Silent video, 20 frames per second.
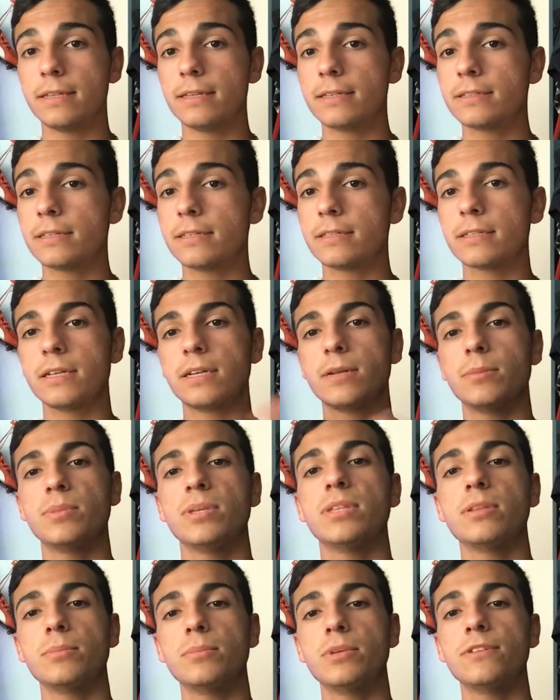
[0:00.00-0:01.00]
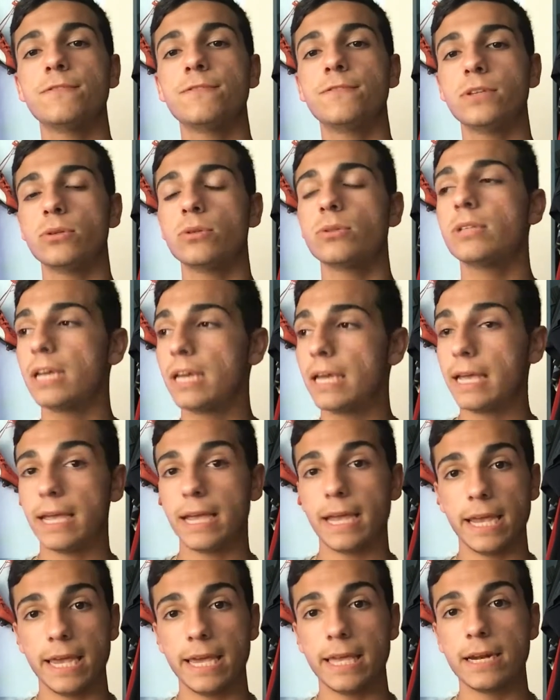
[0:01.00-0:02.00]
this is gonna be the midfield,
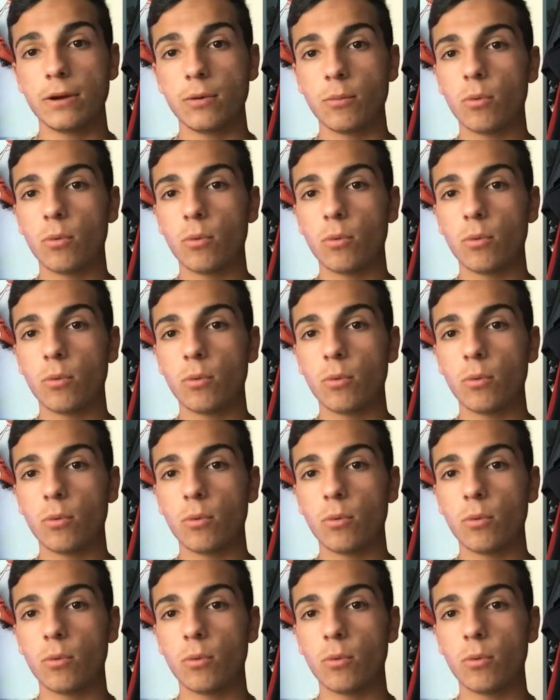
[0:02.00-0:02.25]
and it